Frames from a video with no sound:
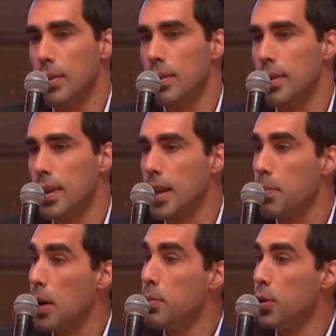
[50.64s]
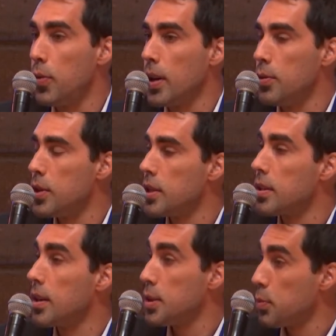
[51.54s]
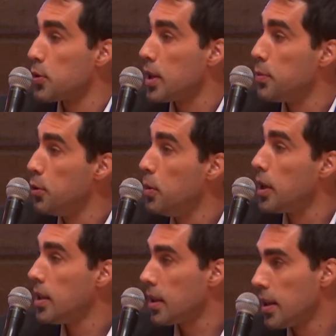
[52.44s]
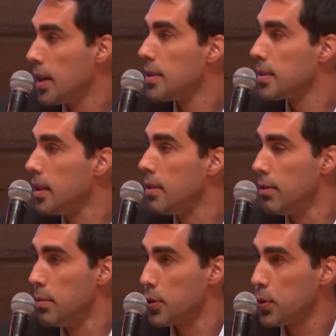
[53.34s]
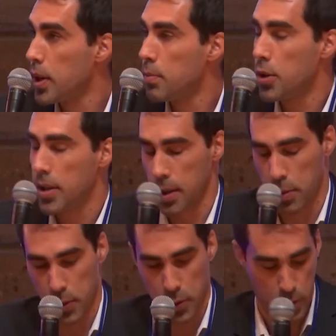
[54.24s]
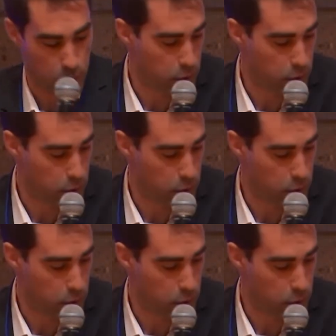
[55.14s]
It enables them to be capable to responsibly use